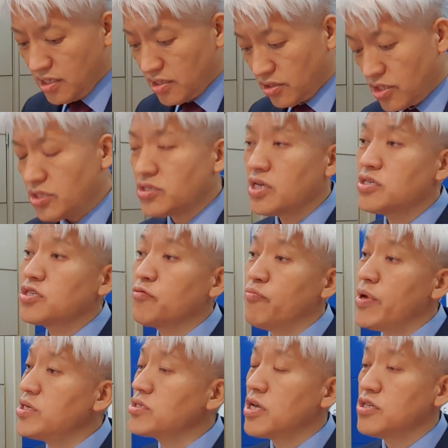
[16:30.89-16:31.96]
This is the
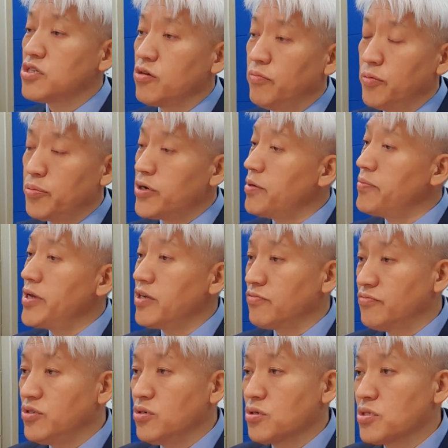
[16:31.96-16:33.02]
message of prophetic
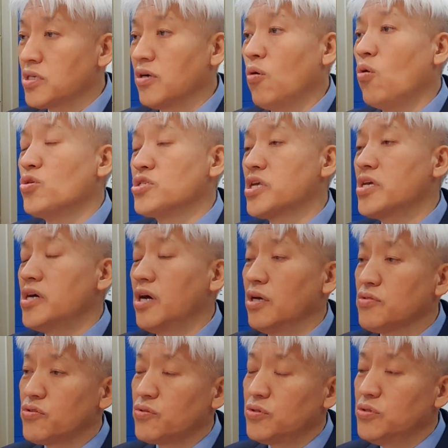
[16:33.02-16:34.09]
books, Hosea
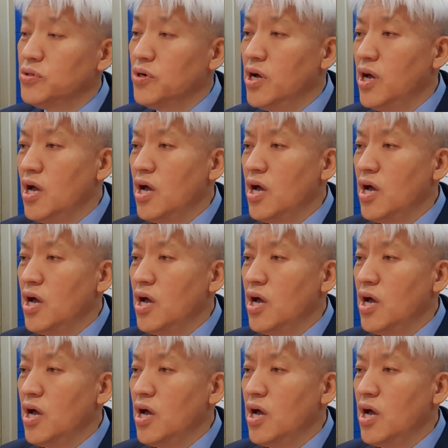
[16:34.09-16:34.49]
through,